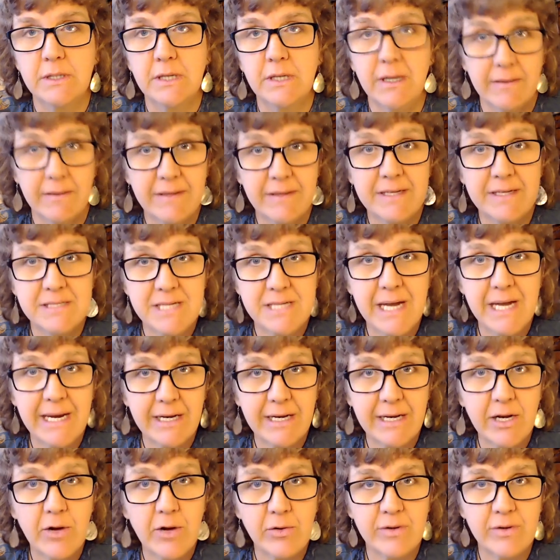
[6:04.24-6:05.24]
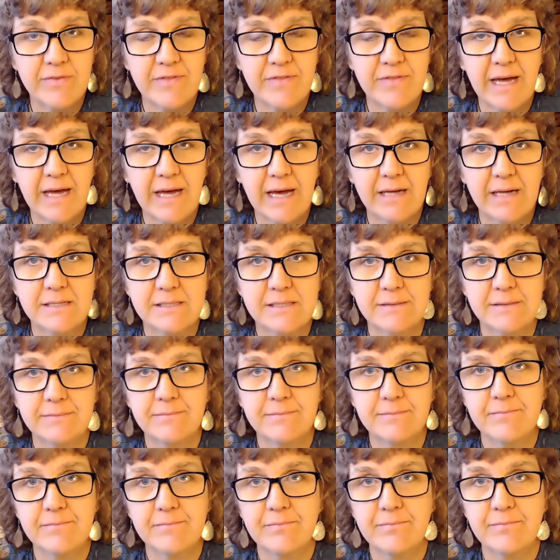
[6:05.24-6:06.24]
and then take note of that.
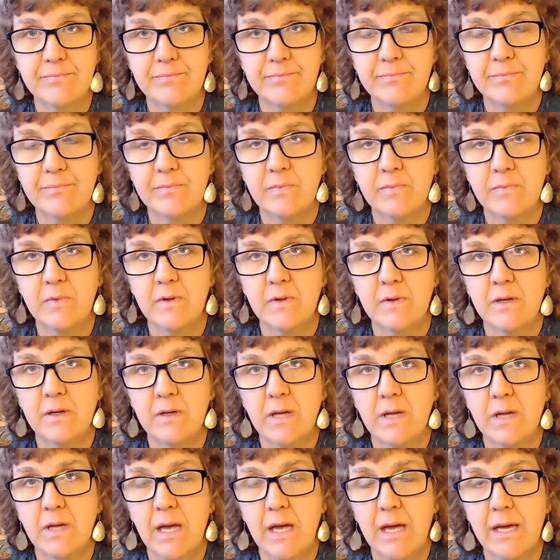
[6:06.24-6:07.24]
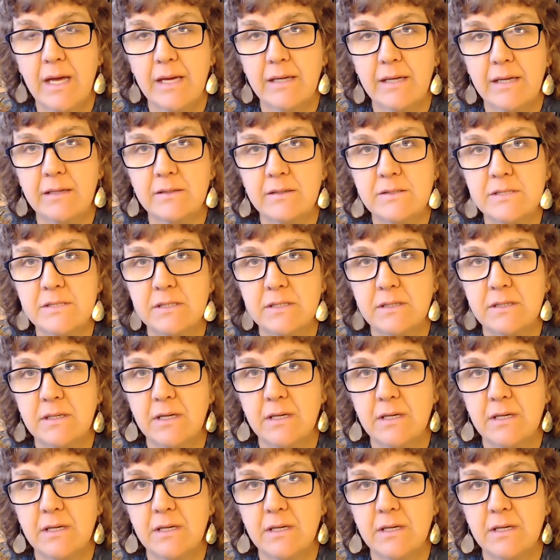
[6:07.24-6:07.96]
And